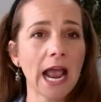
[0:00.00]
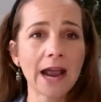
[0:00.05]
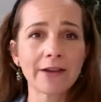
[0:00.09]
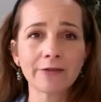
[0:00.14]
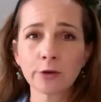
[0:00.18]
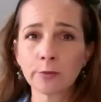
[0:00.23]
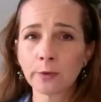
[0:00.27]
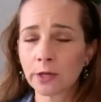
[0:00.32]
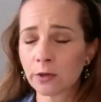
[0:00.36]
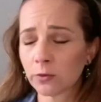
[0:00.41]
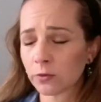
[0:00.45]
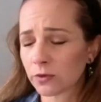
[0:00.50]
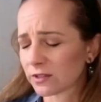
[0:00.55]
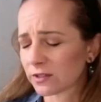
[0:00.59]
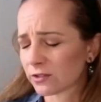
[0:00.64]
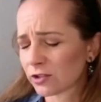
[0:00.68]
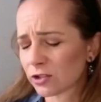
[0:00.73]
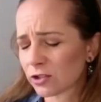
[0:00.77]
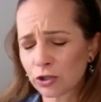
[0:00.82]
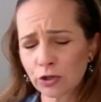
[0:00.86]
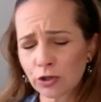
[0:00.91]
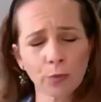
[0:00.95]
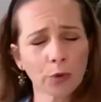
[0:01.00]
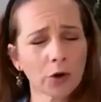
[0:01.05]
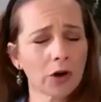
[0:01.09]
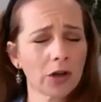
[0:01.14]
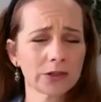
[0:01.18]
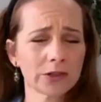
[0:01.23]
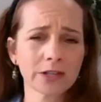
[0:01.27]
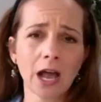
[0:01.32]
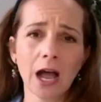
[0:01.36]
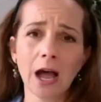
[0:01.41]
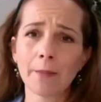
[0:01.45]
Everybody was super
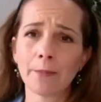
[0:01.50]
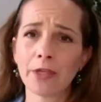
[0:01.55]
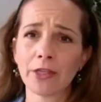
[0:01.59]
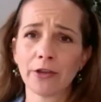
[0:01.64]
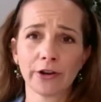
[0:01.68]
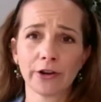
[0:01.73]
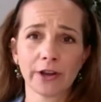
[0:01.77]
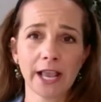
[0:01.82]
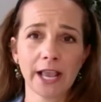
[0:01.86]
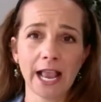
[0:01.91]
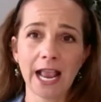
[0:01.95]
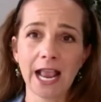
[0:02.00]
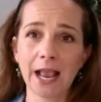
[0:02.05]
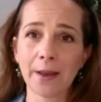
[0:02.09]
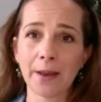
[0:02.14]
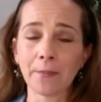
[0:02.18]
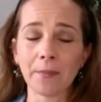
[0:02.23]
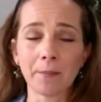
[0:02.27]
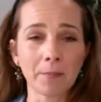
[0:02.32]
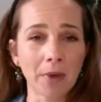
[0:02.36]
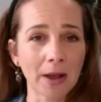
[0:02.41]
on top of their game.